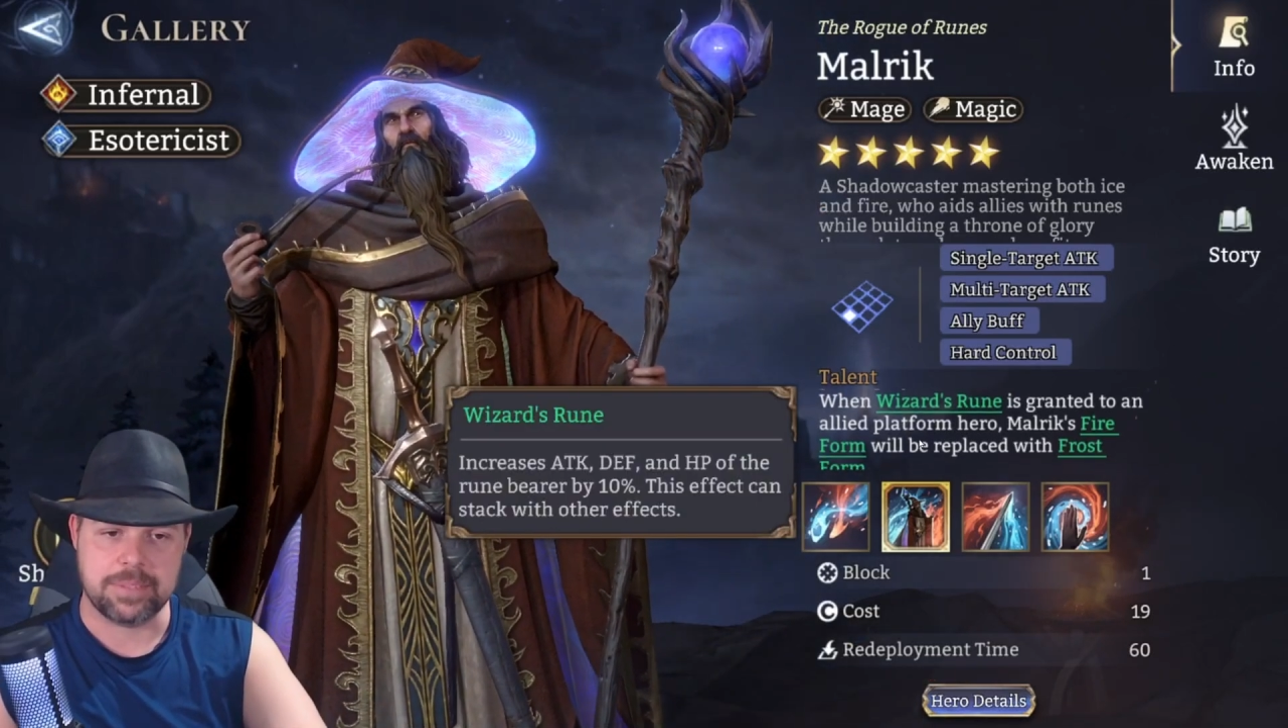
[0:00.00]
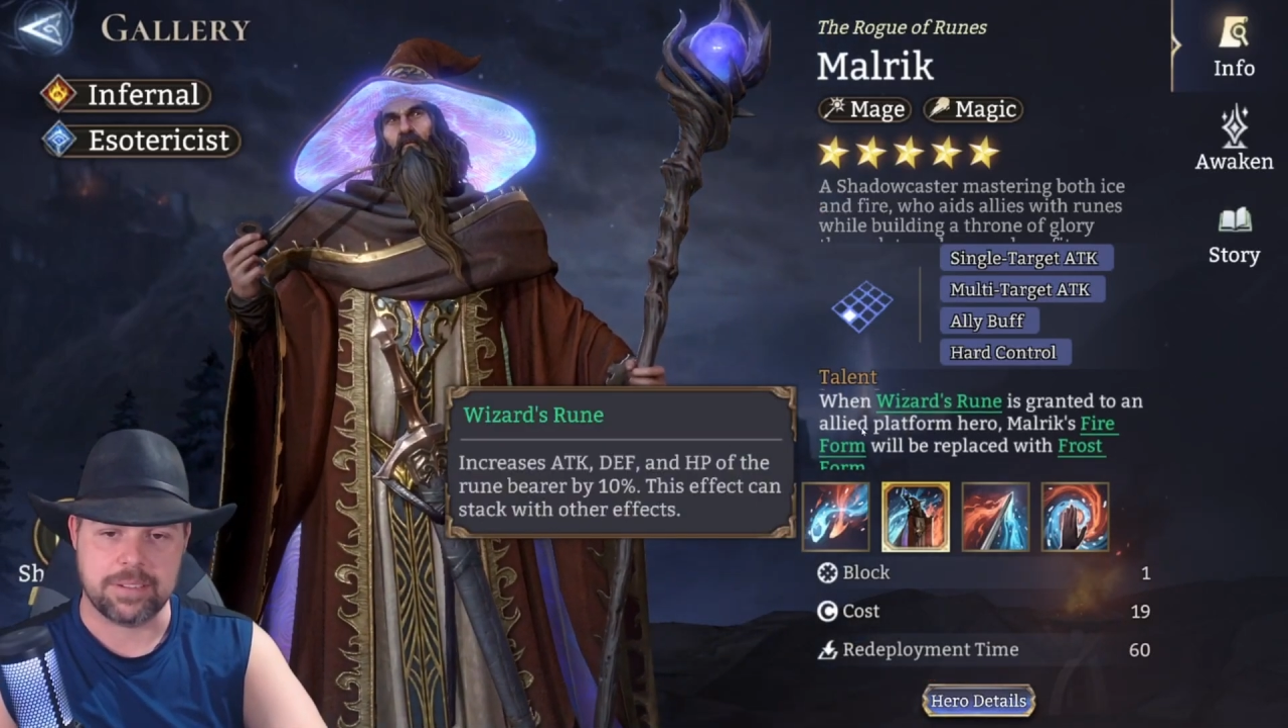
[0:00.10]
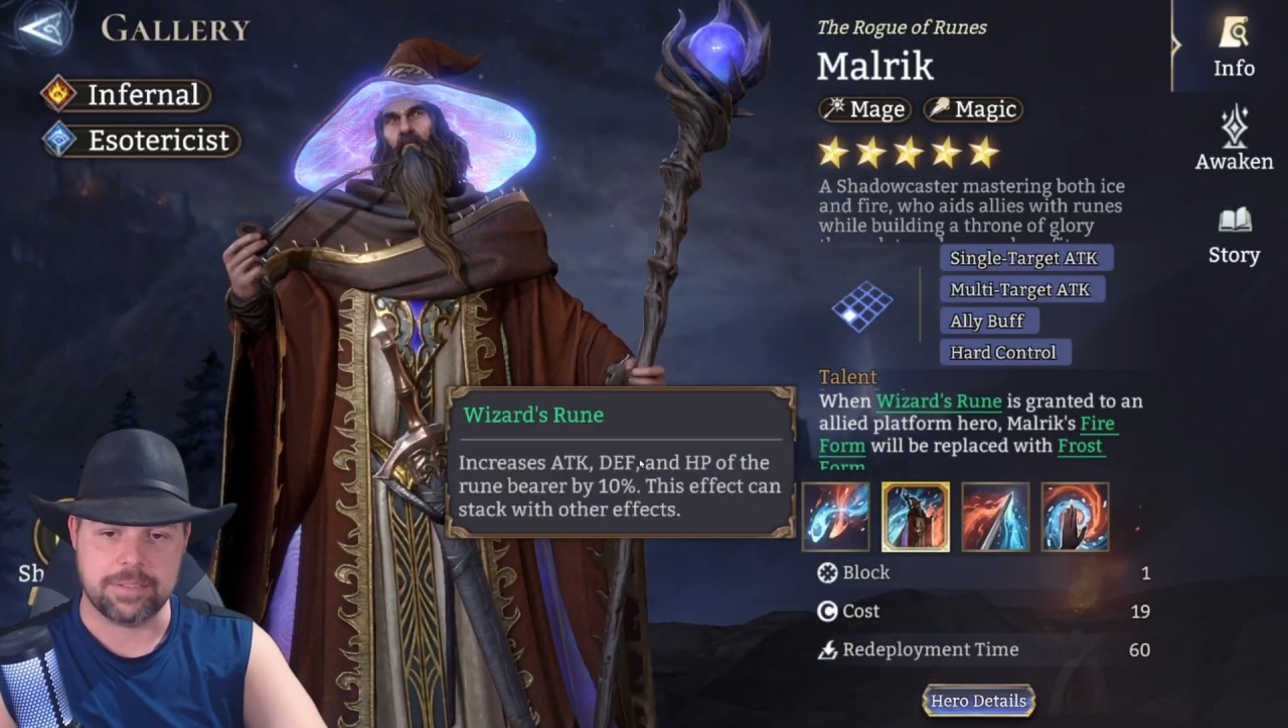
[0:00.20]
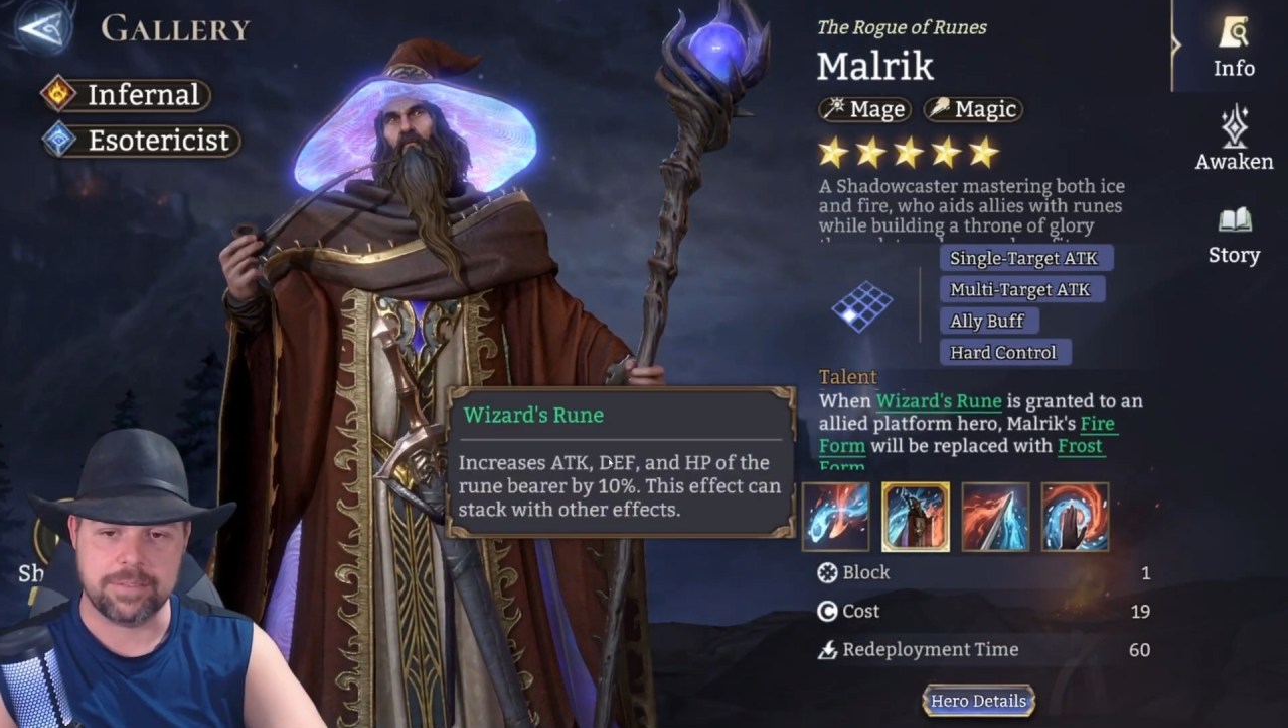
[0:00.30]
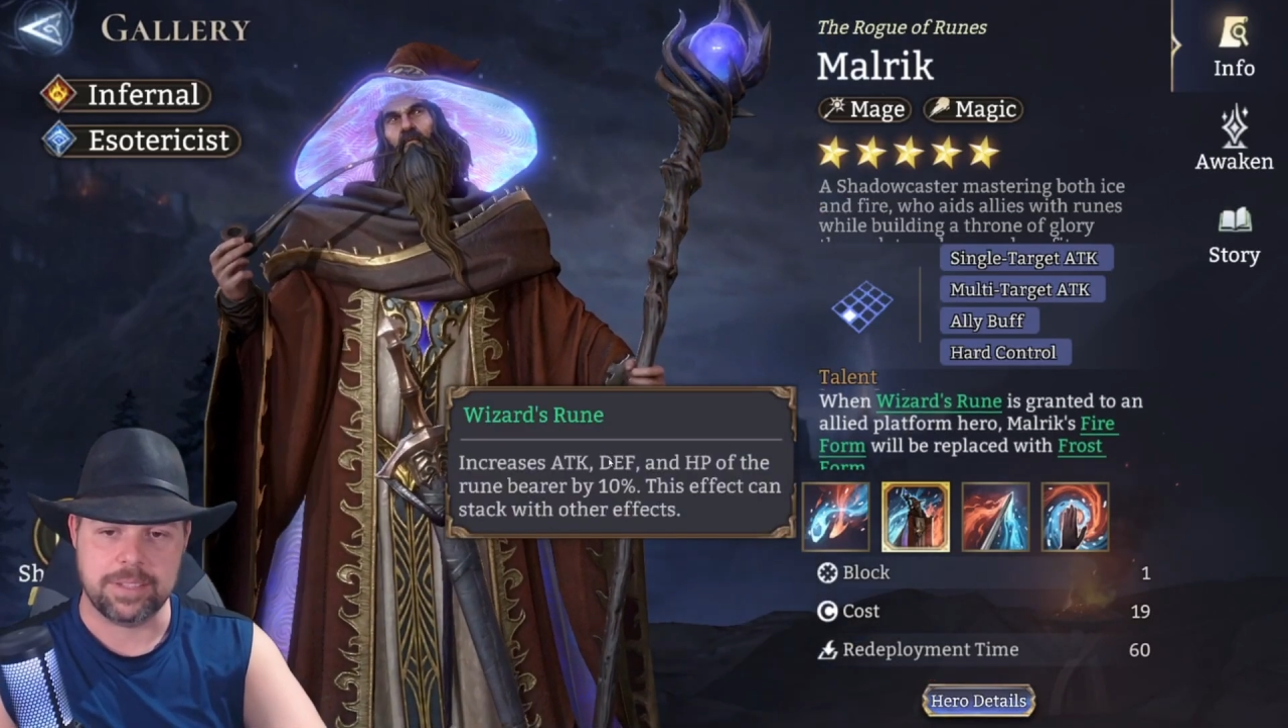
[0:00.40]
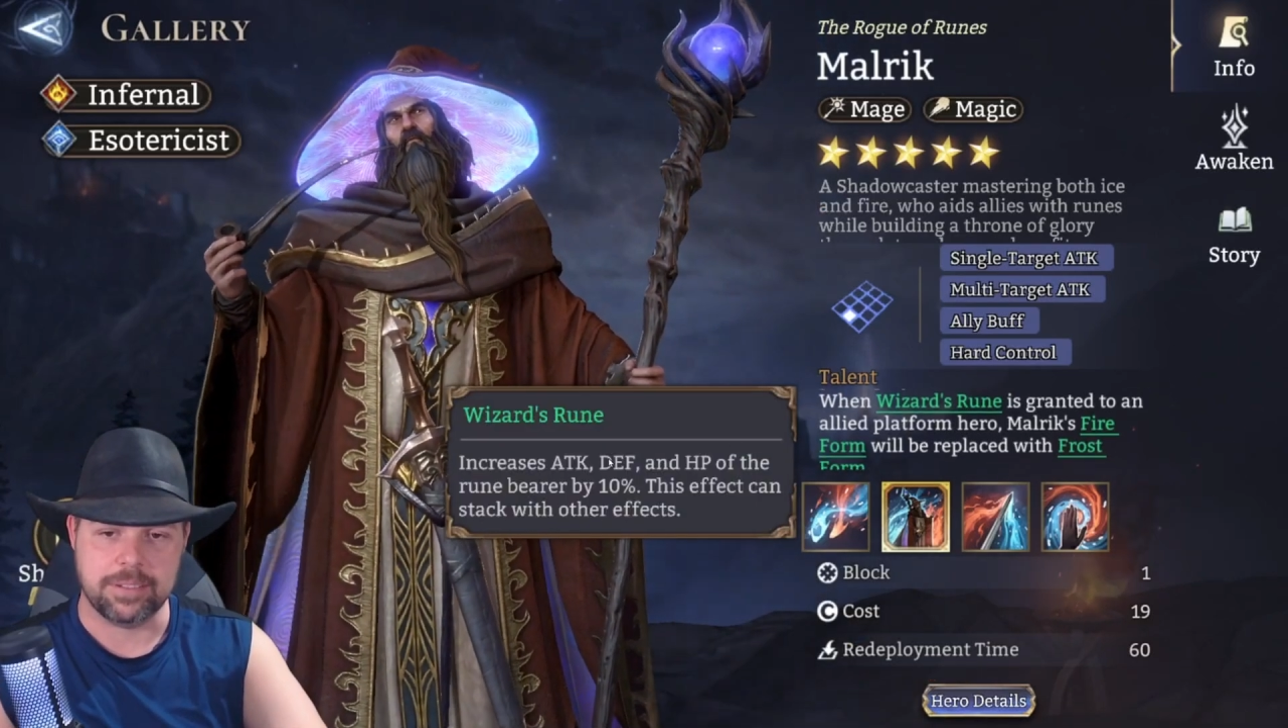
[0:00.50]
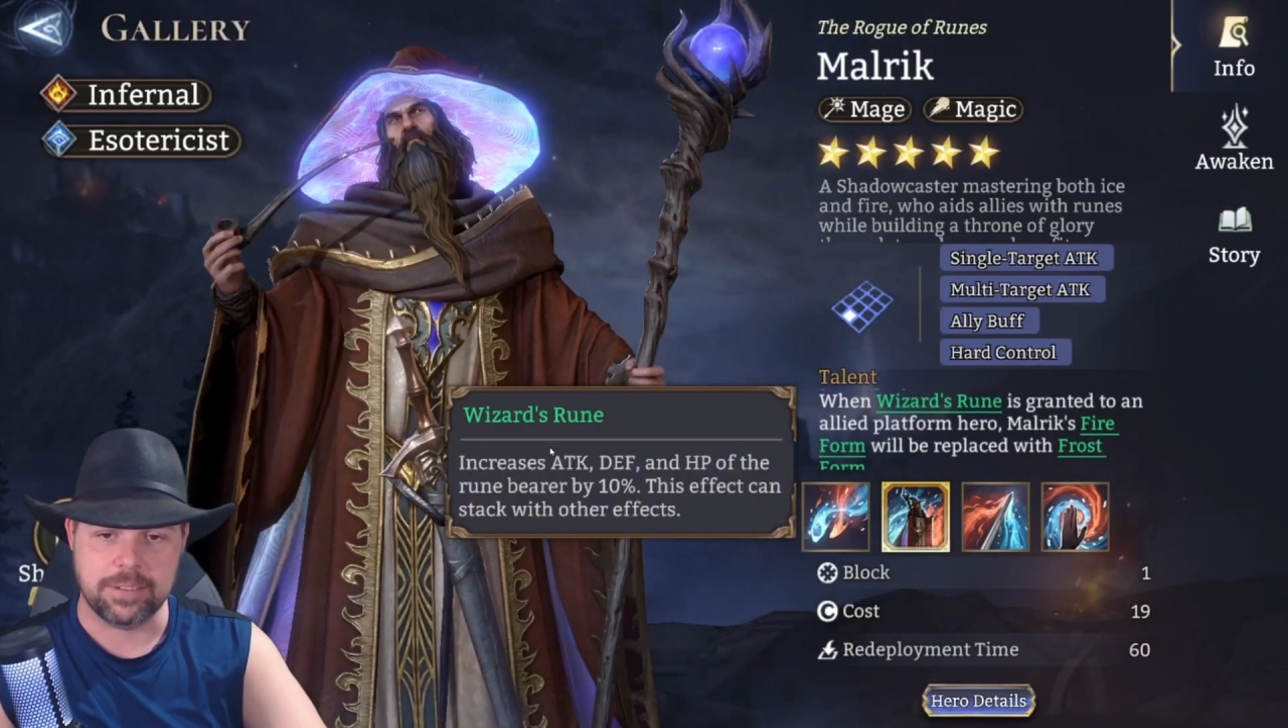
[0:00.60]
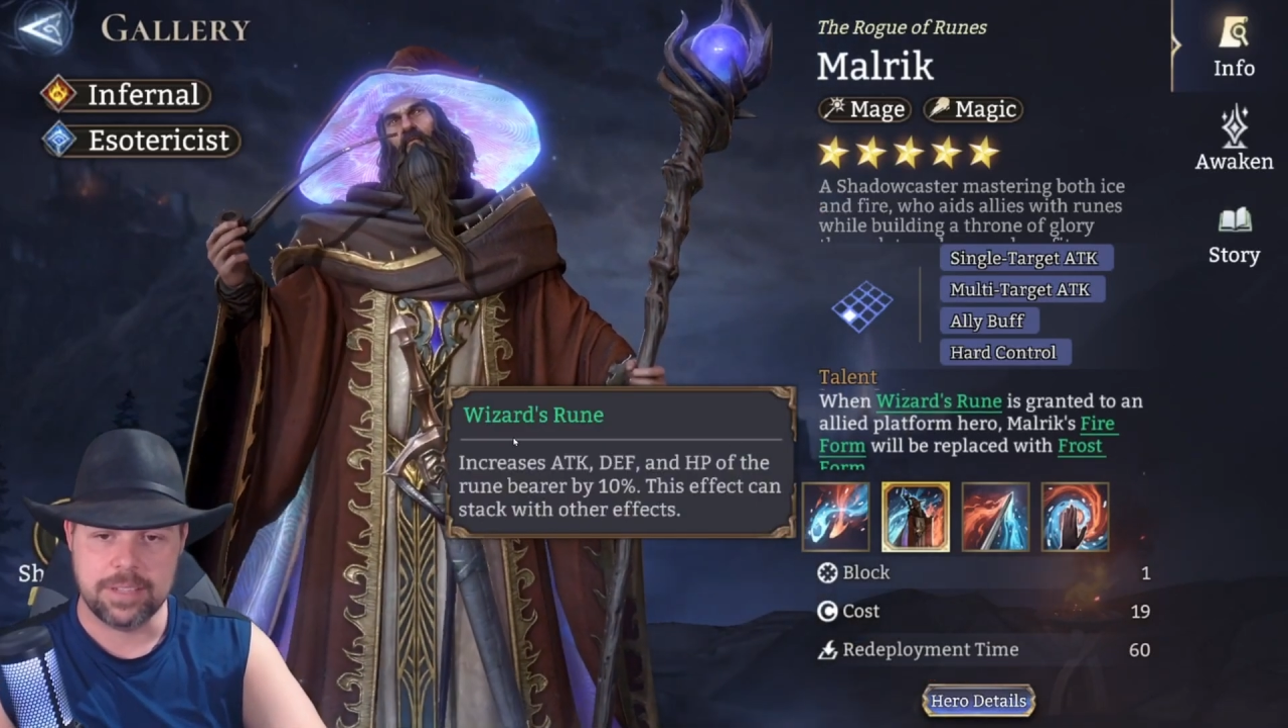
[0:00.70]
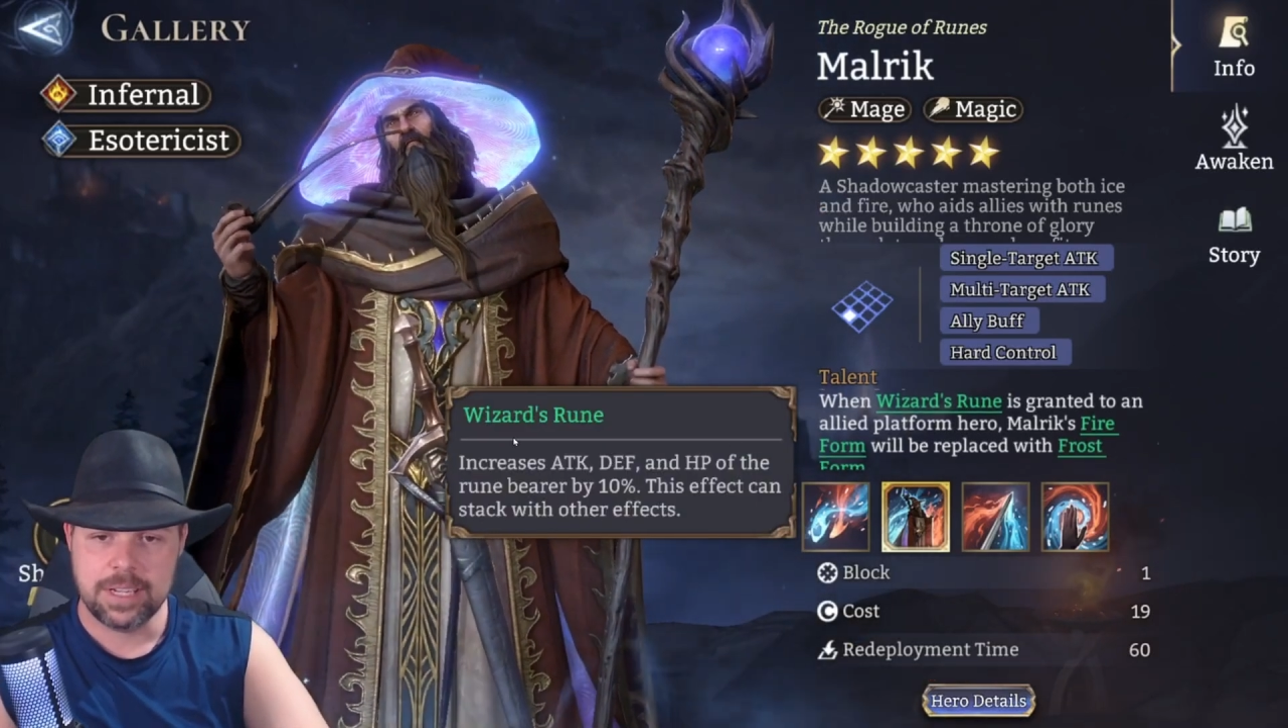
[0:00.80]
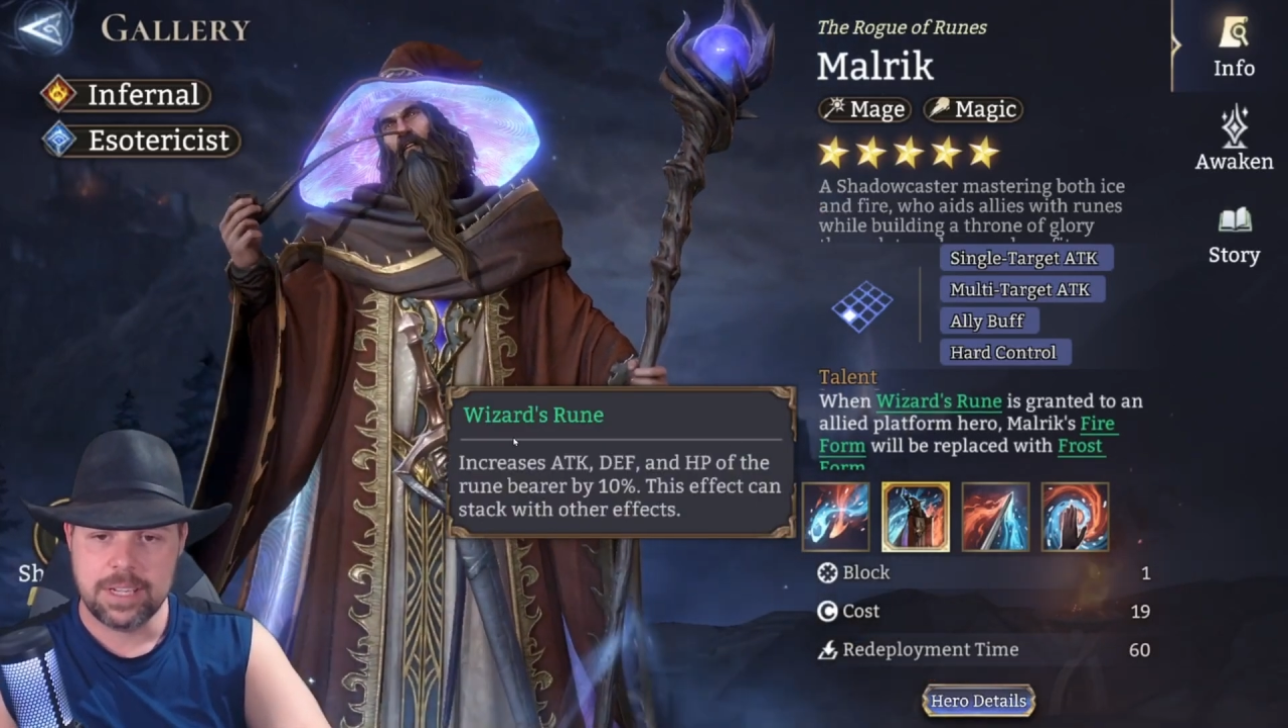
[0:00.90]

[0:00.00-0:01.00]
down the field.